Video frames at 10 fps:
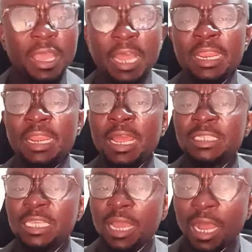And then I
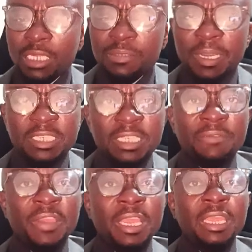still ask myself
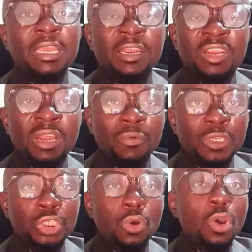again another
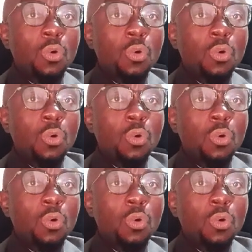question.